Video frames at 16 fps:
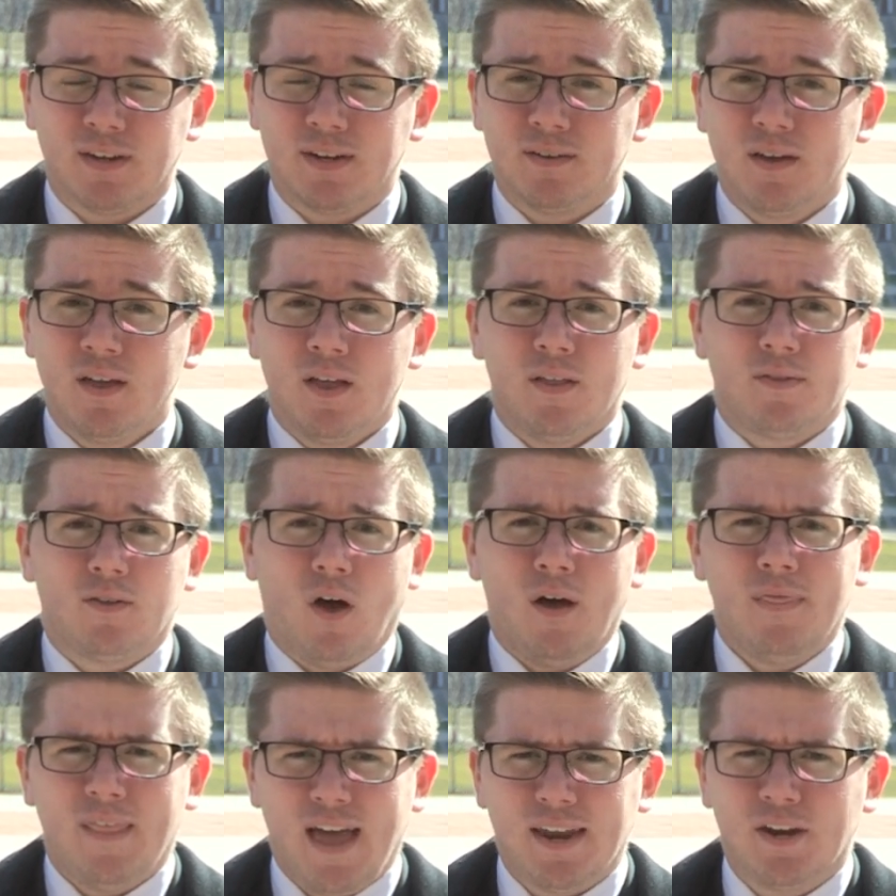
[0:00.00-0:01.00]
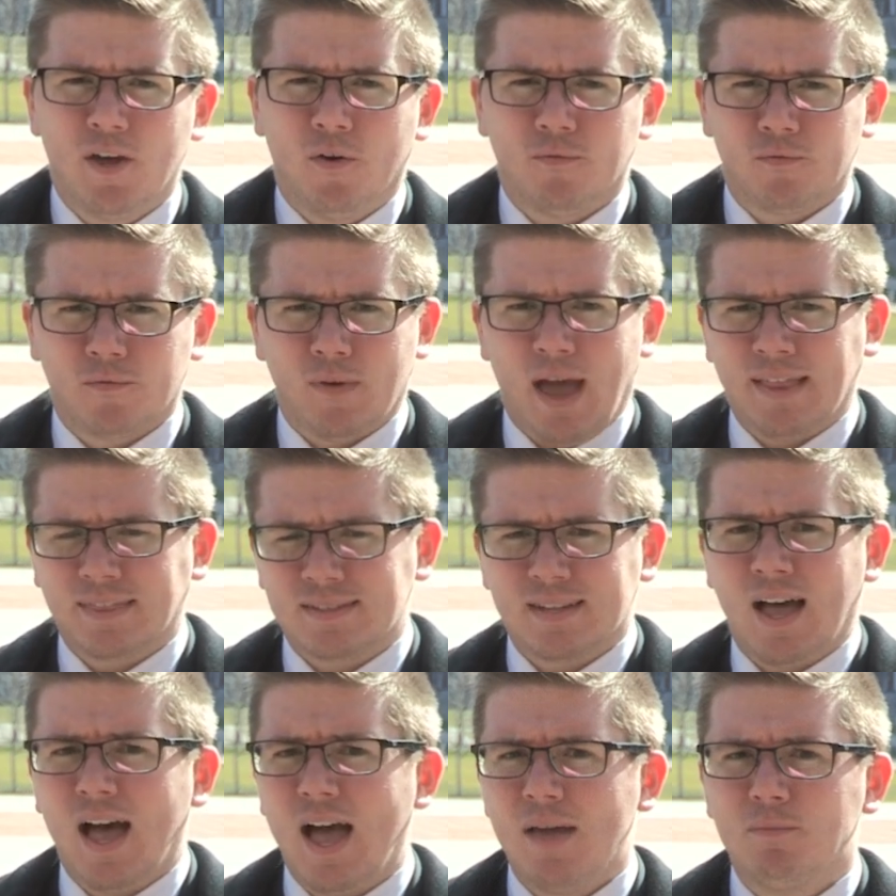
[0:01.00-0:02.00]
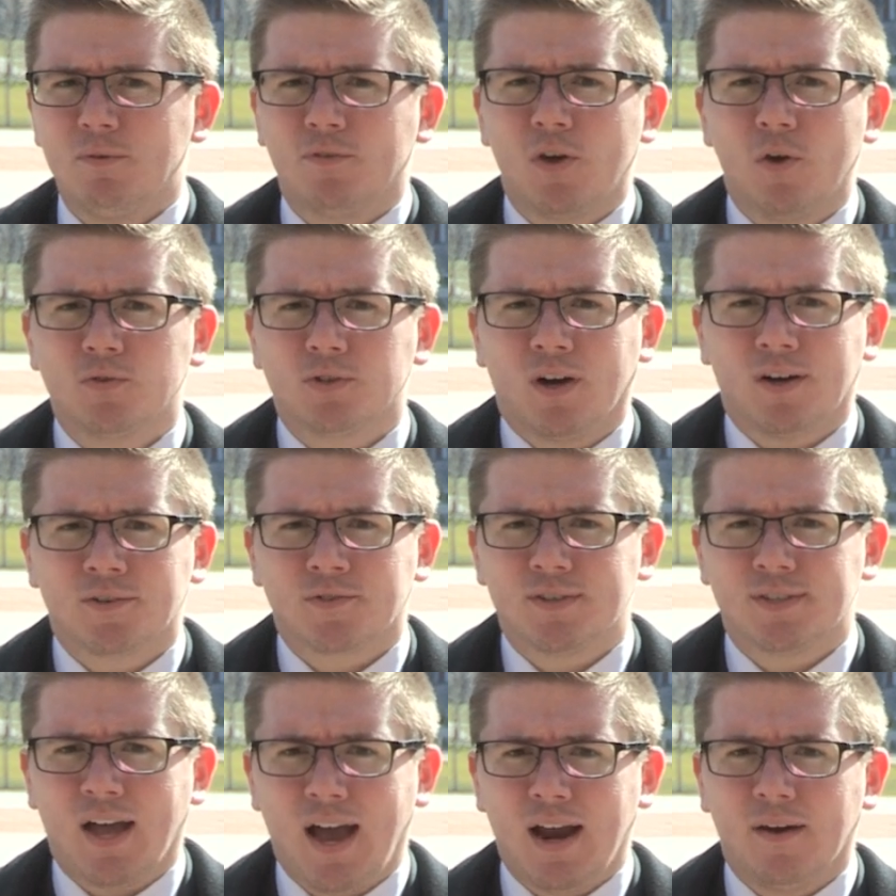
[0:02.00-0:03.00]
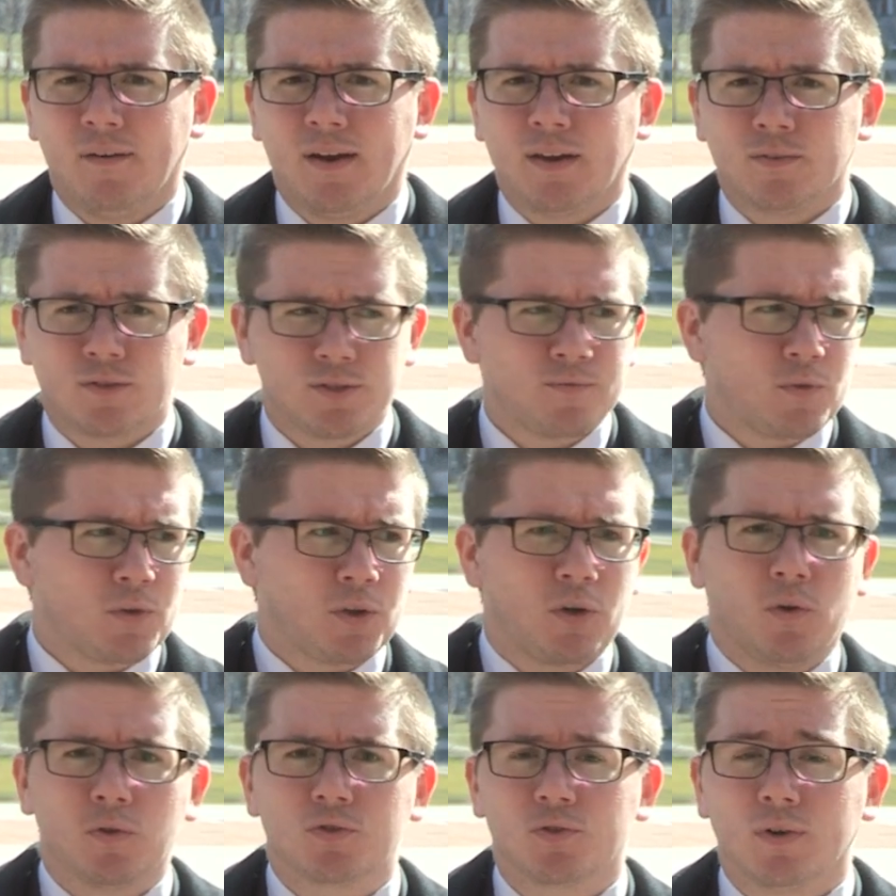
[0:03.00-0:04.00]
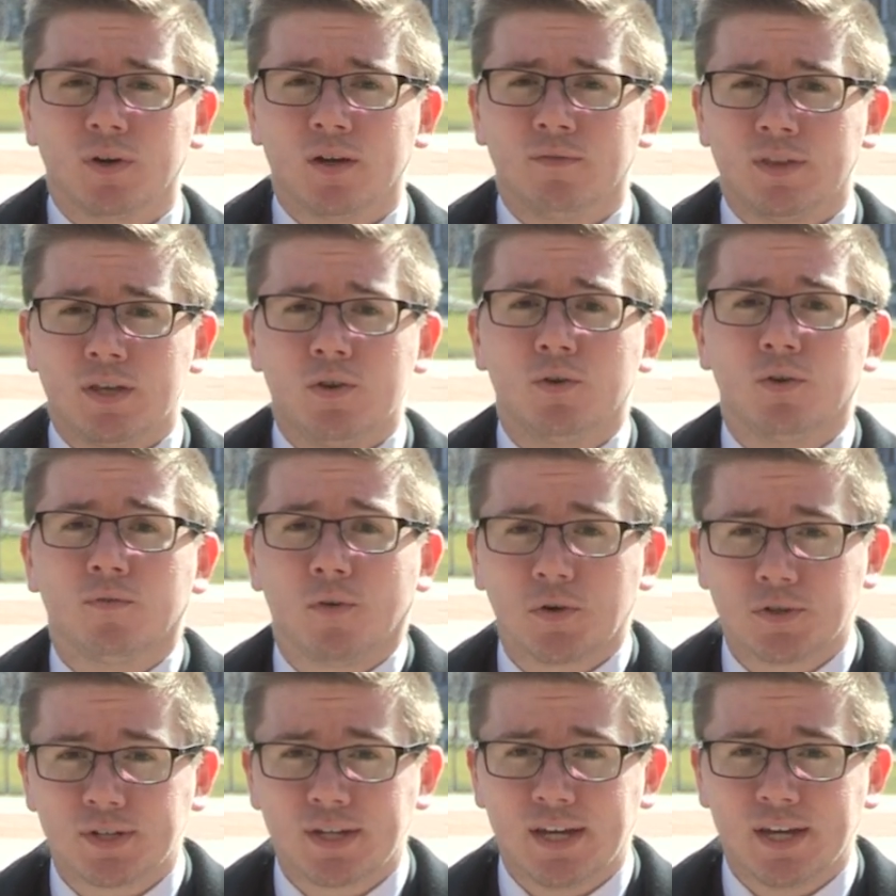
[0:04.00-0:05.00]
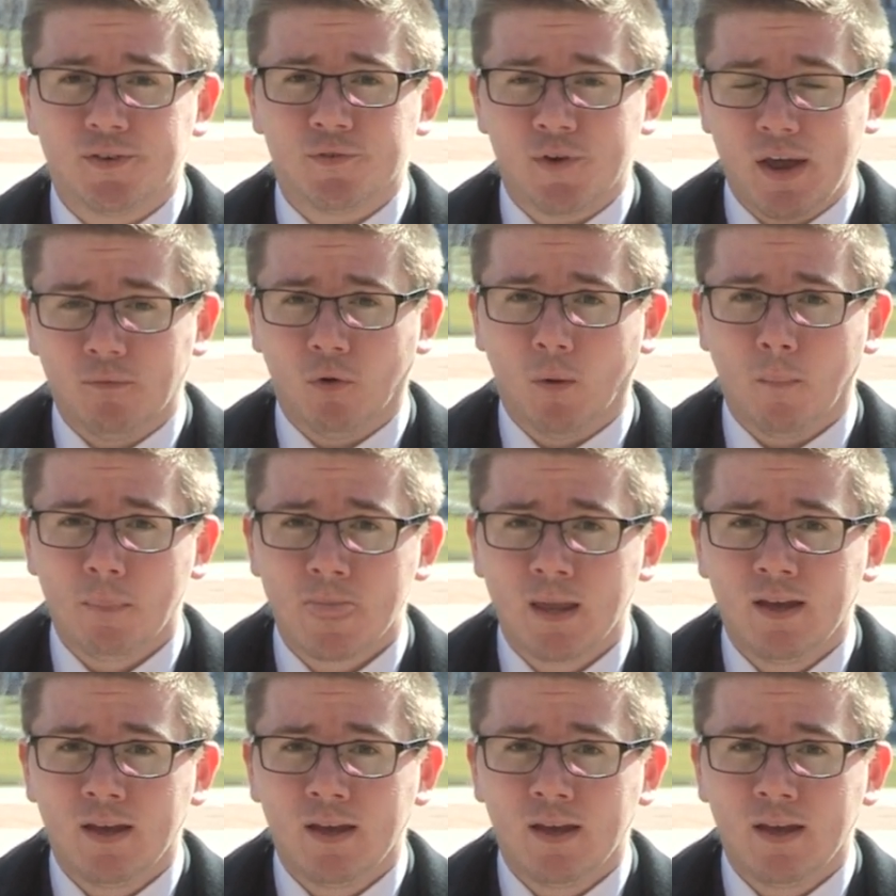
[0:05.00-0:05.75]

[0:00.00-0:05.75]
And on that note, at the time of Coach Autry's hiring, just for the culture of the university in general,